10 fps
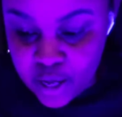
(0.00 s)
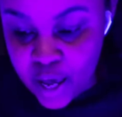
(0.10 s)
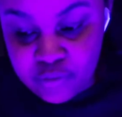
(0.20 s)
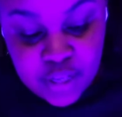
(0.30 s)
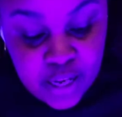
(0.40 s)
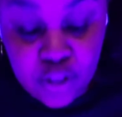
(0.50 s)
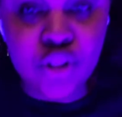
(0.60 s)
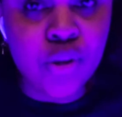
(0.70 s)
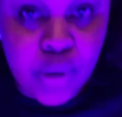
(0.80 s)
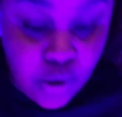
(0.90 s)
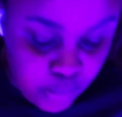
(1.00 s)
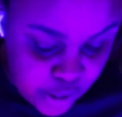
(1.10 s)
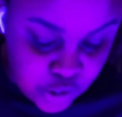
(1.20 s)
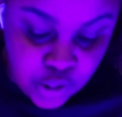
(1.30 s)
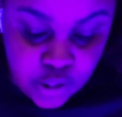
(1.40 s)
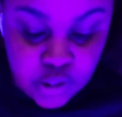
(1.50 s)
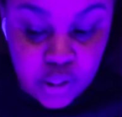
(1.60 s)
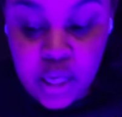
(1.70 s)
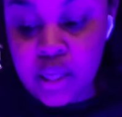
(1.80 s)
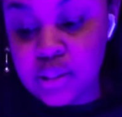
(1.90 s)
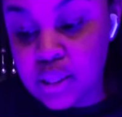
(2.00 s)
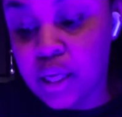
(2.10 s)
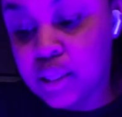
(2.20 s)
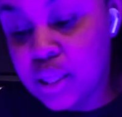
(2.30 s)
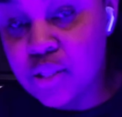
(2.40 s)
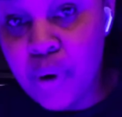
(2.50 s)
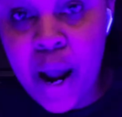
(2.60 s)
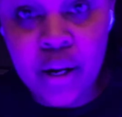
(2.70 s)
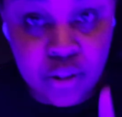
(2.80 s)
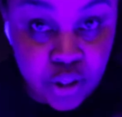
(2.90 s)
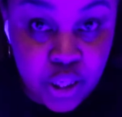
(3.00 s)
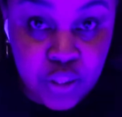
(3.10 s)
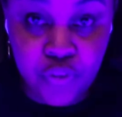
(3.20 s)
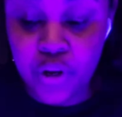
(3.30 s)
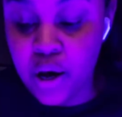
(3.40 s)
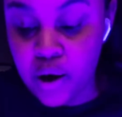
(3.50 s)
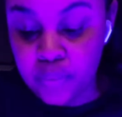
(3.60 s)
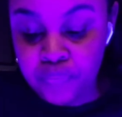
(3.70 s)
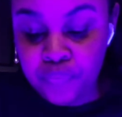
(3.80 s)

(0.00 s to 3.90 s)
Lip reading: I've taken 2 intermissions to get this right, just for y'all.